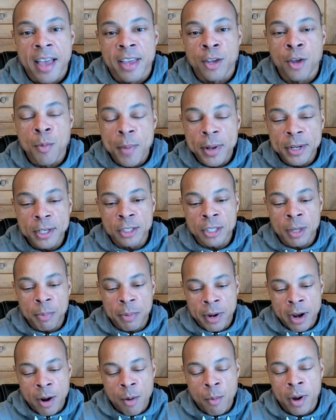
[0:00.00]
You mentioned
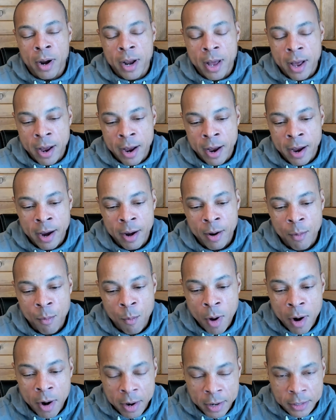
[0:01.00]
something I
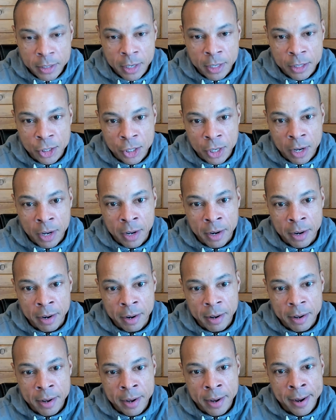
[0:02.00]
wanted to touch
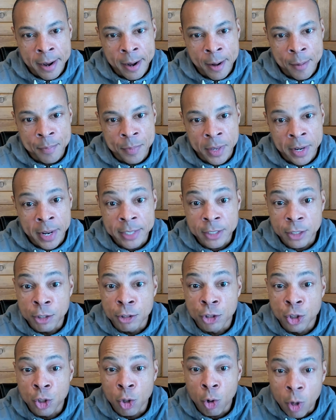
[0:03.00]
on, and that's
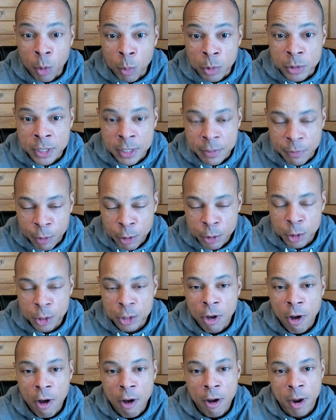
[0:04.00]
controllables. Because I've heard you
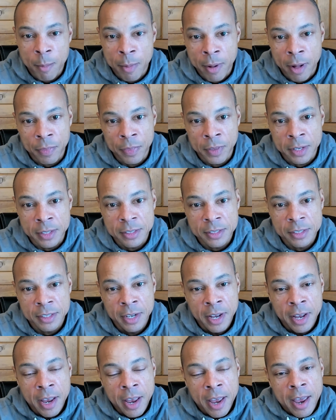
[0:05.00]
talk about this,
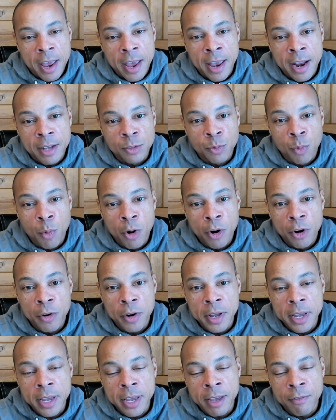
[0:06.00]
and I was
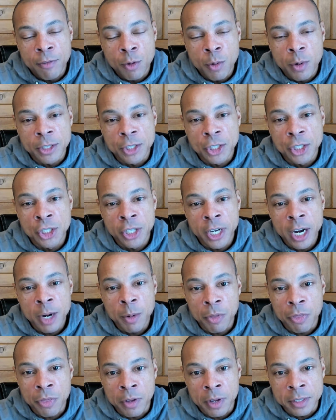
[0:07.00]
wondering if you could share
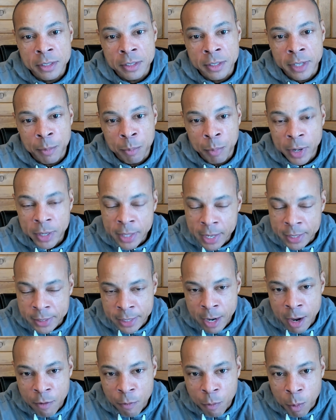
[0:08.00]
with us, like break that
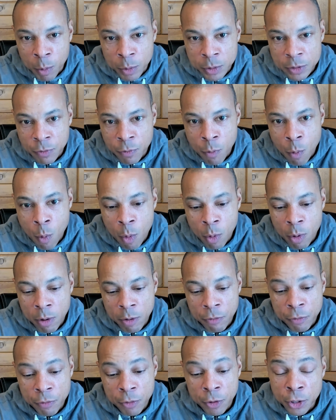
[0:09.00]
down for us.
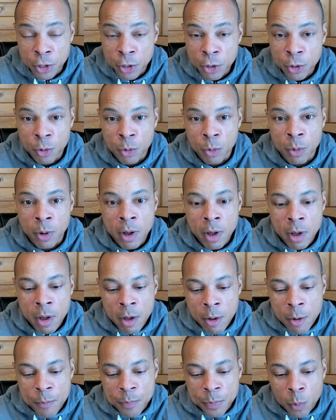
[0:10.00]
For you,
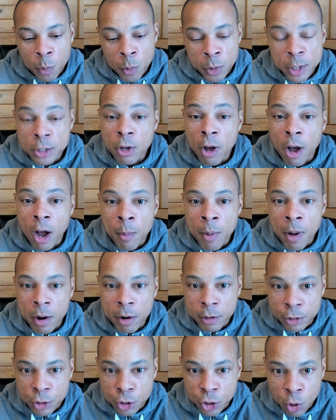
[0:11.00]
when you talk
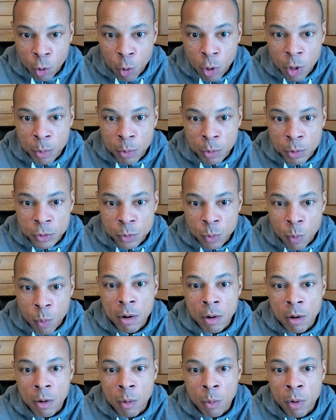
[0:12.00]
about controllables,
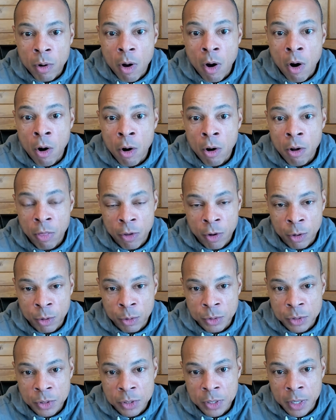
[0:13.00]
what are
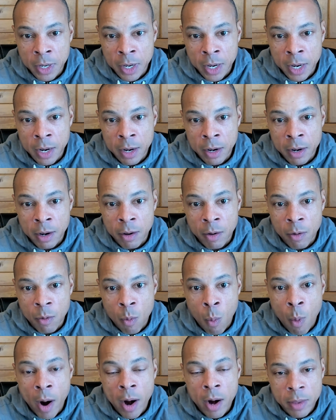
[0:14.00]
those, and
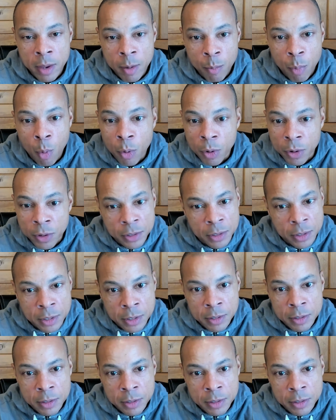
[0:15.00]
why are they important?